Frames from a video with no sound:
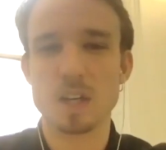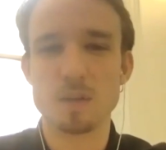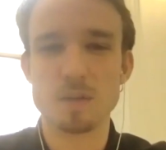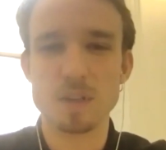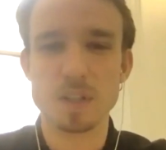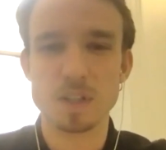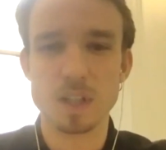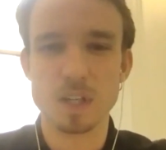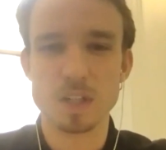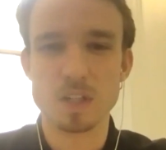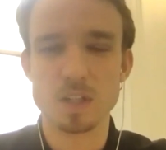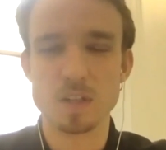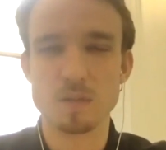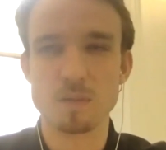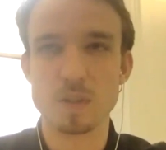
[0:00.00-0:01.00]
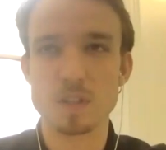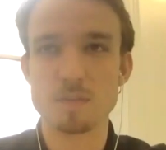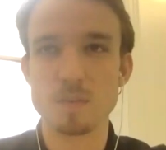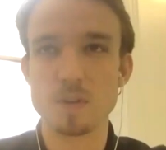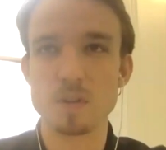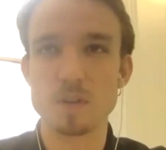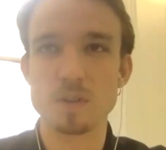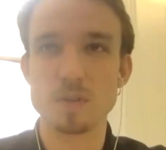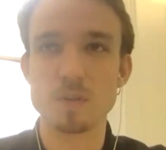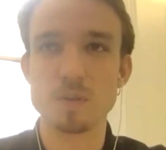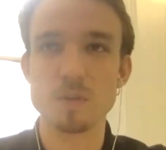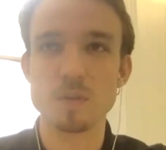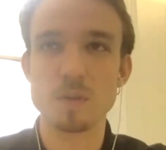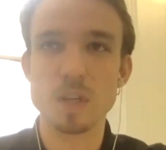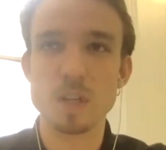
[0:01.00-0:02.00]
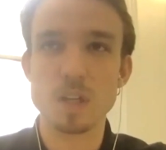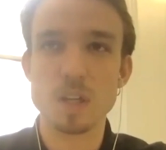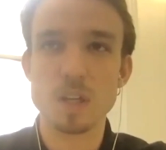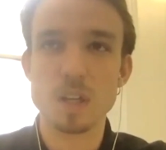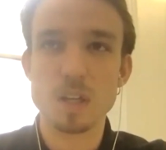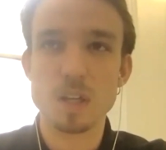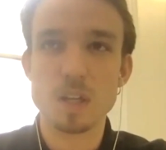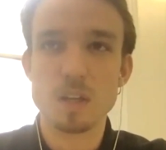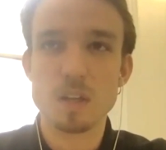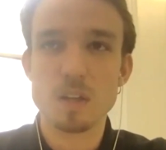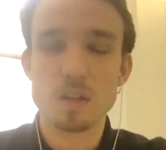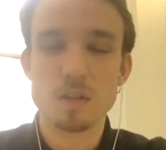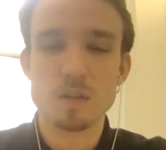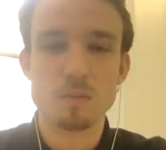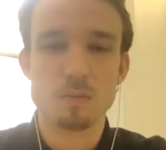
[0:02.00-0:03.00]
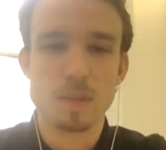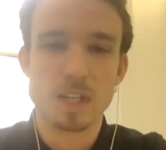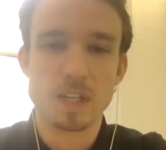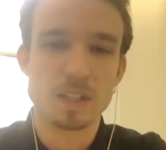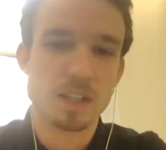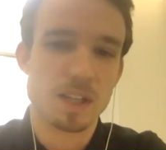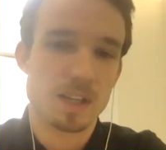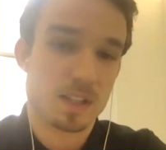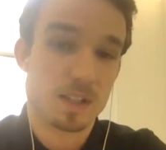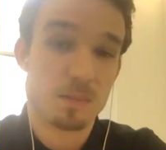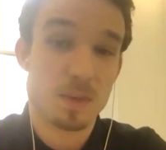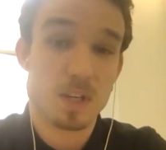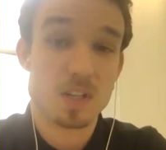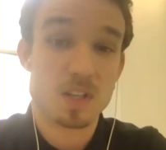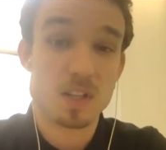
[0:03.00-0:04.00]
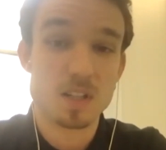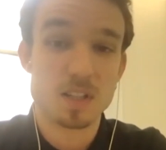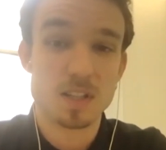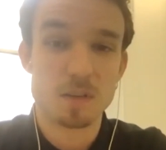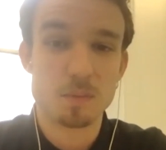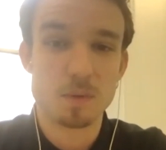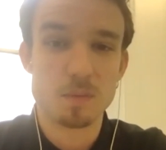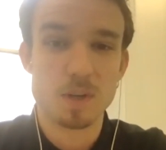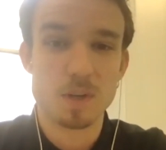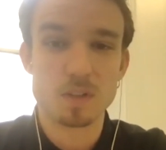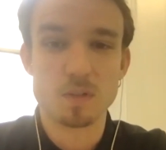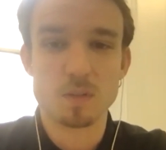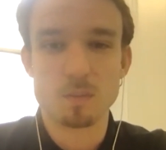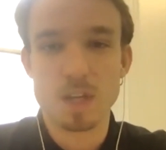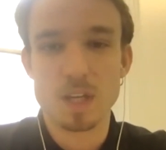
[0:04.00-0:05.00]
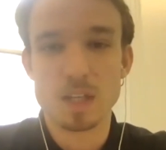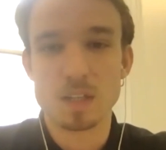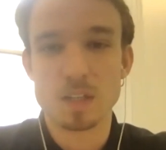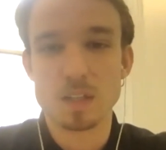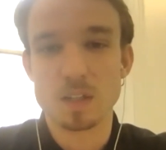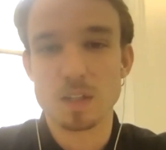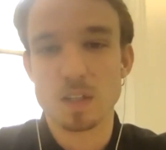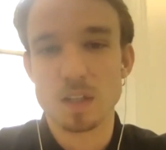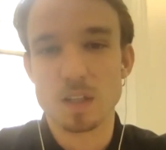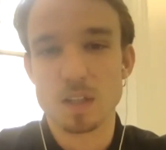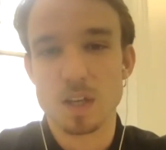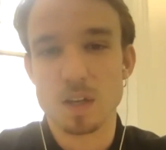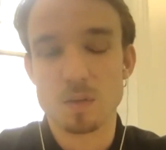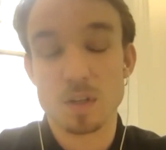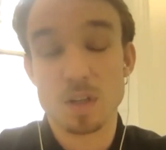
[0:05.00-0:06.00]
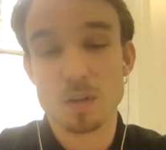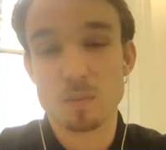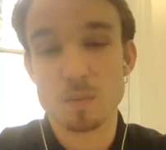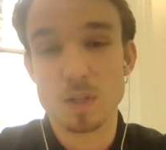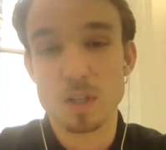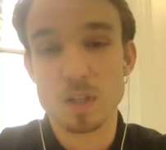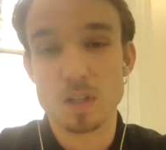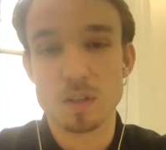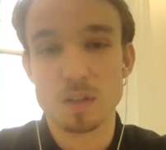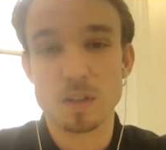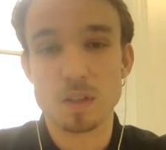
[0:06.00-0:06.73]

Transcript: Our intention was more to make the exhibitions that we want to make, and how can we,